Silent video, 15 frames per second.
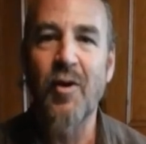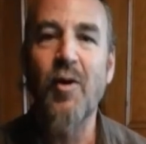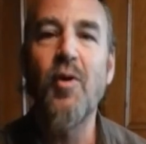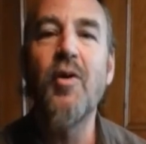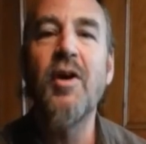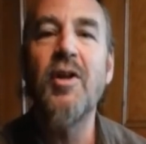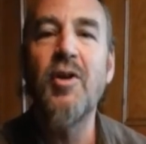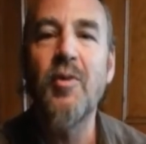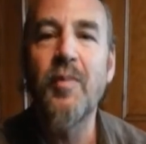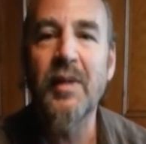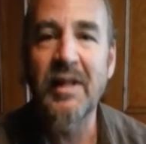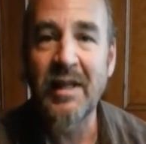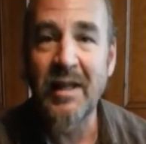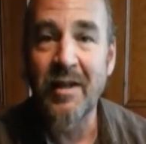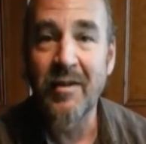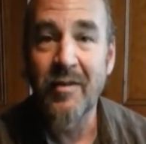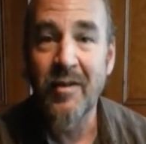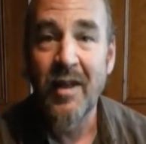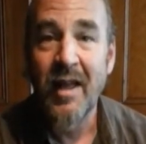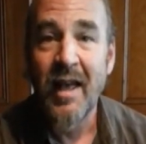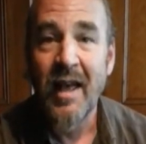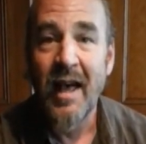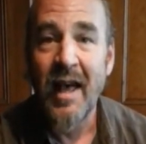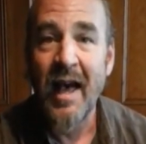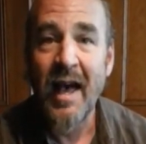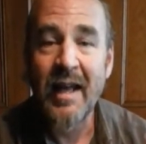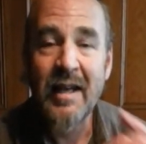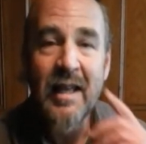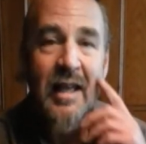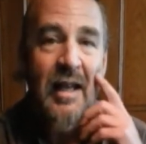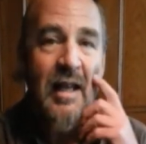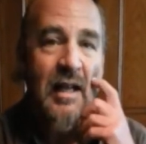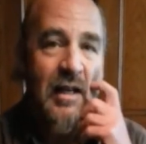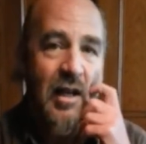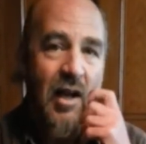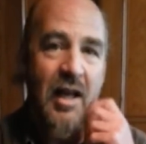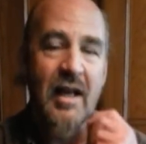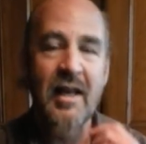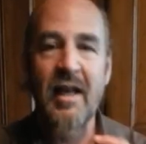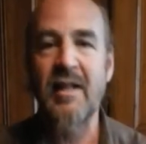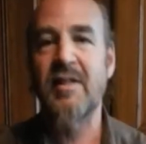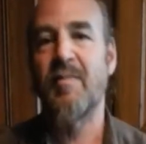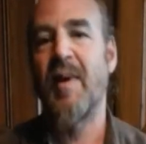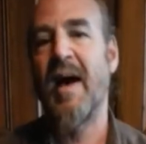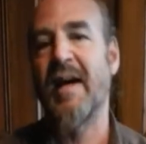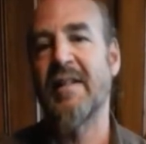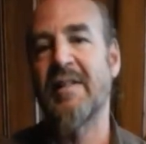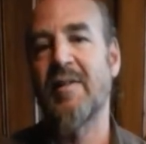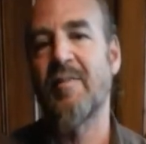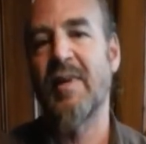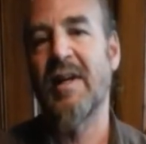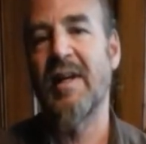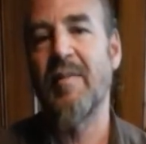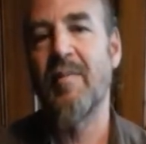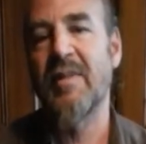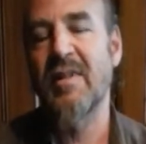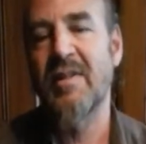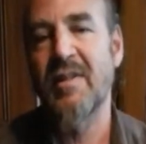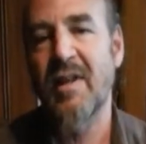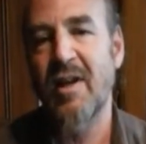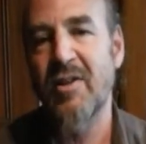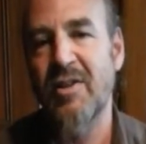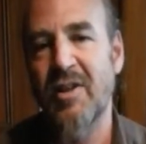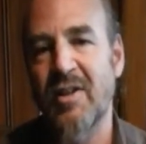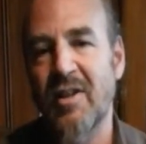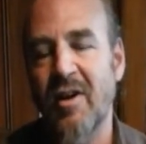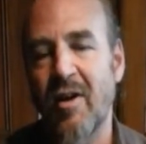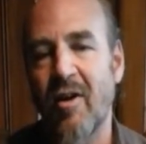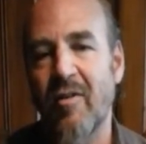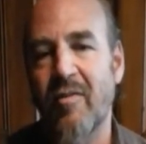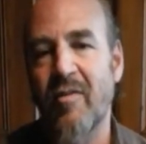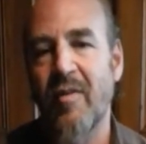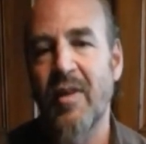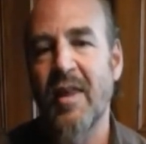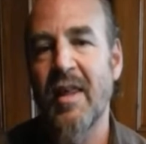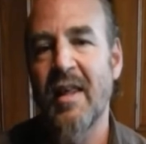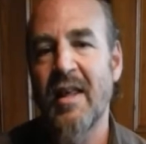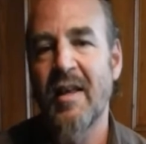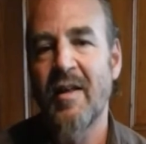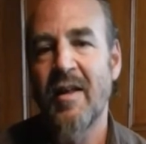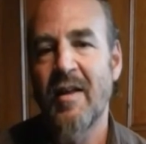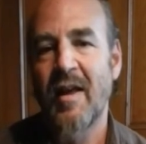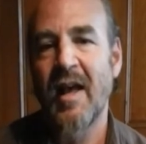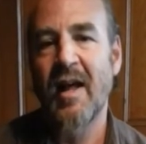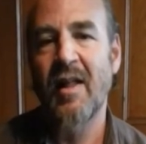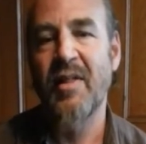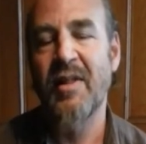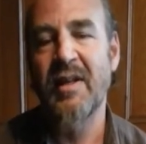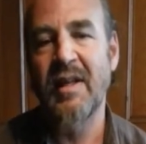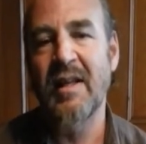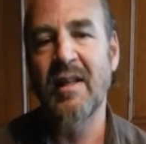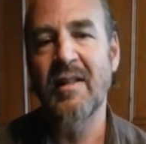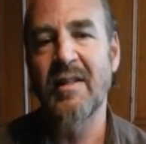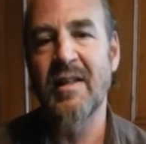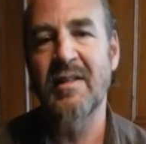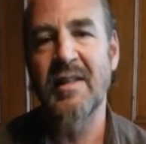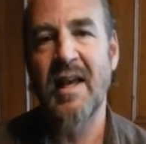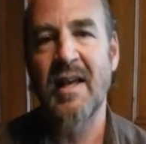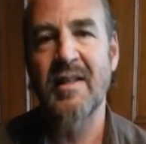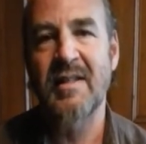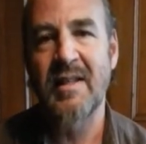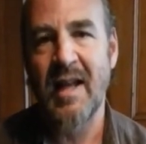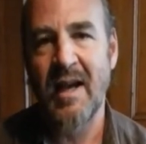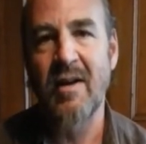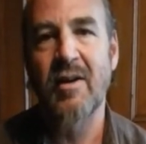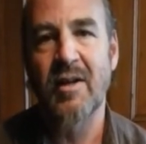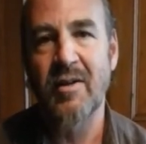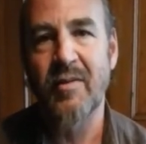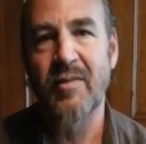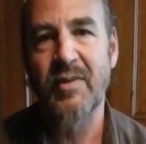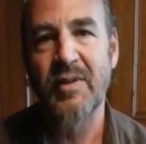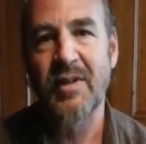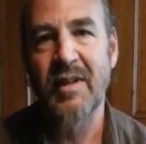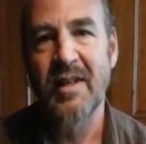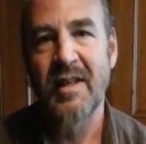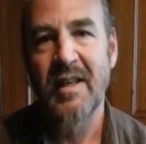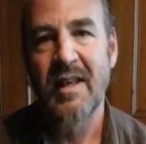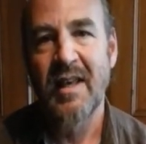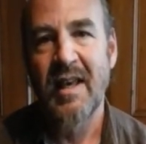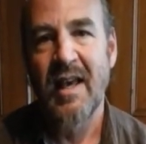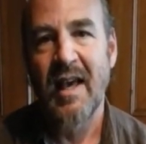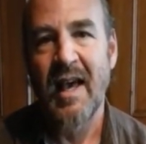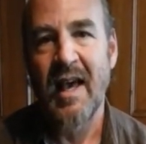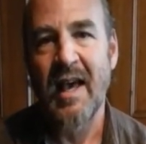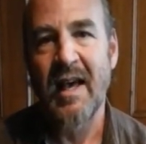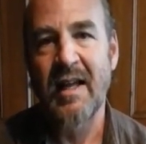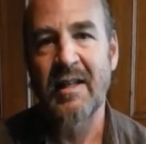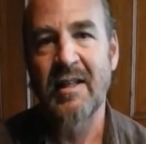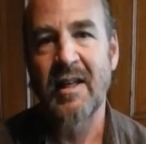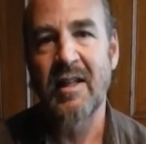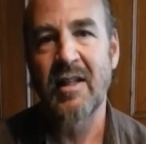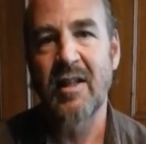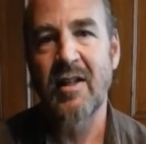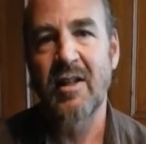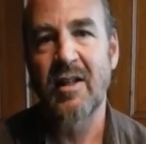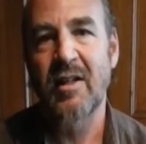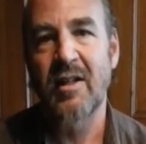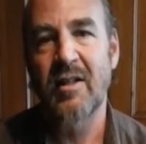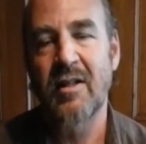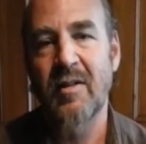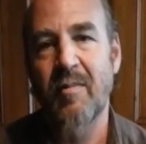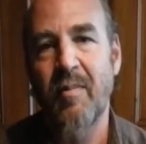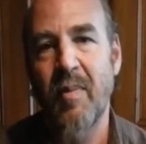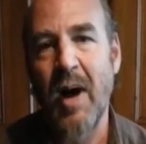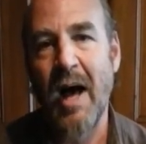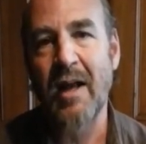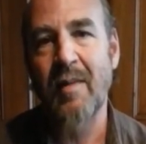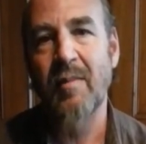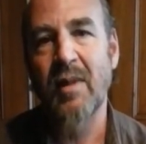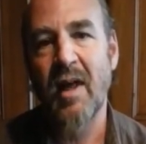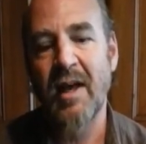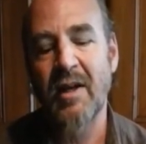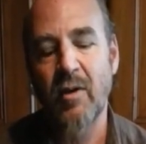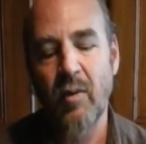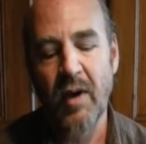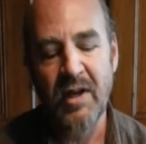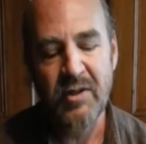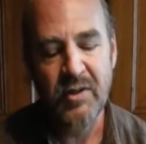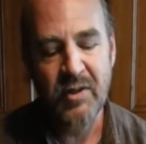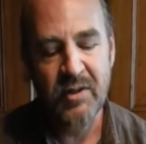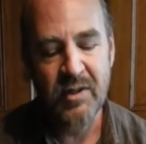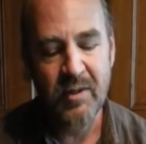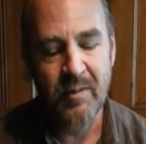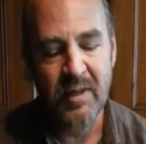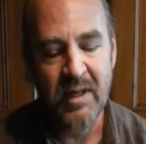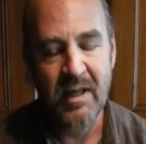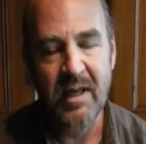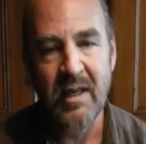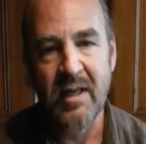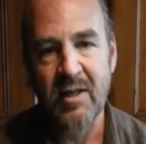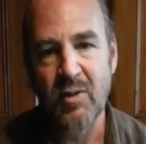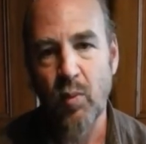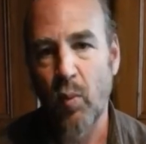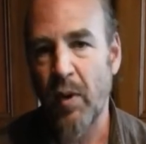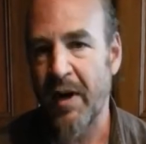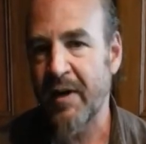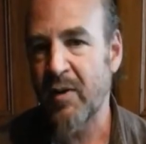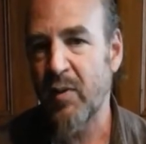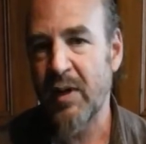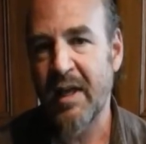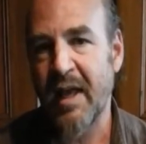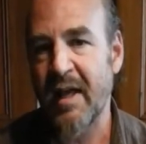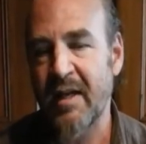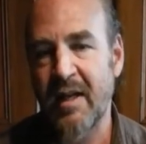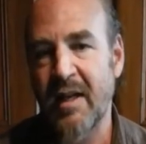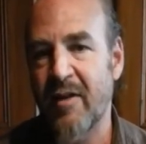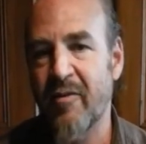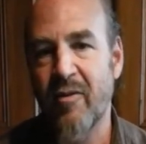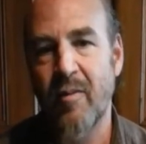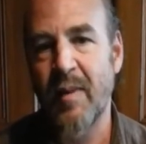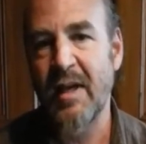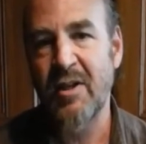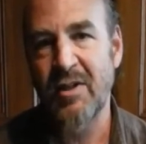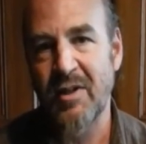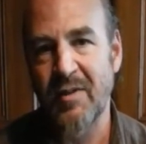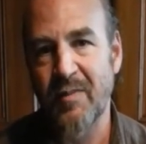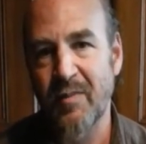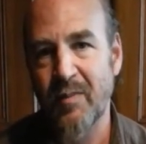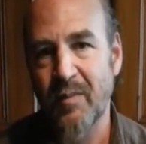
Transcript: Who can you believe? And it gets back to my discussion of health and illness as narratives. And the bottom line question to me is, where do we get information?